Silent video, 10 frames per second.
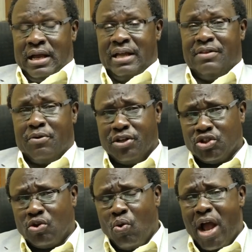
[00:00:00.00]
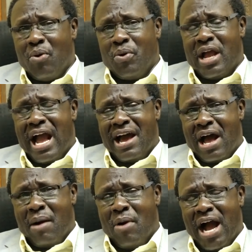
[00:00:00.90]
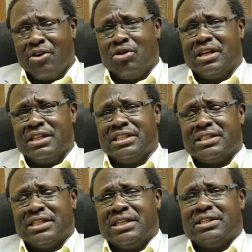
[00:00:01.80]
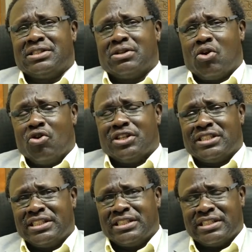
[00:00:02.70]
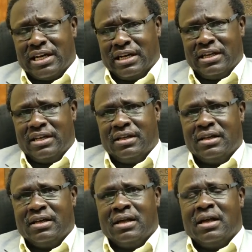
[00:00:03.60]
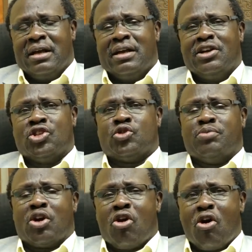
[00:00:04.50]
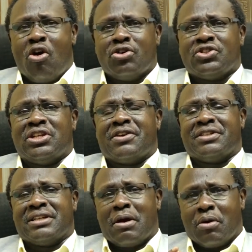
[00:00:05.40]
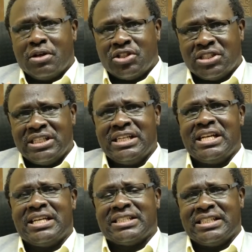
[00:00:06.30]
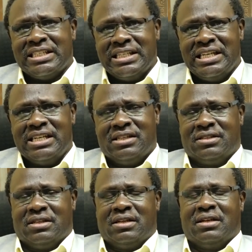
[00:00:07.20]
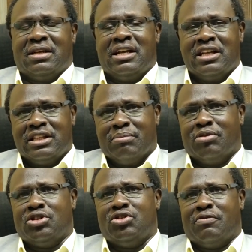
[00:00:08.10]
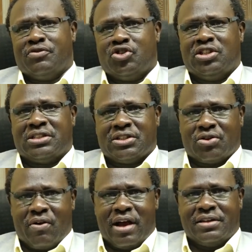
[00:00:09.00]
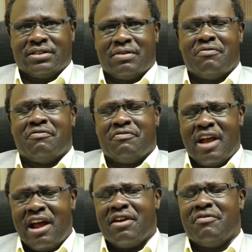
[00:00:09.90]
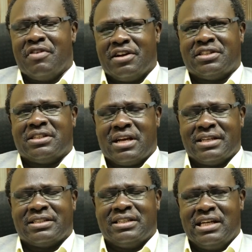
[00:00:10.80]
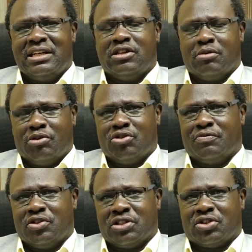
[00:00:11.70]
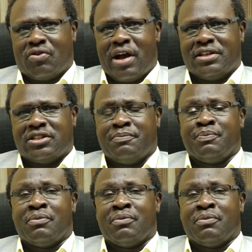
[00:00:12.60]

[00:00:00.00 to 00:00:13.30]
And the reason why we are, I'm handling these things consistently is because there is a serious need in the body of Jesus Christ. Very, very serious need in the body of Jesus Christ.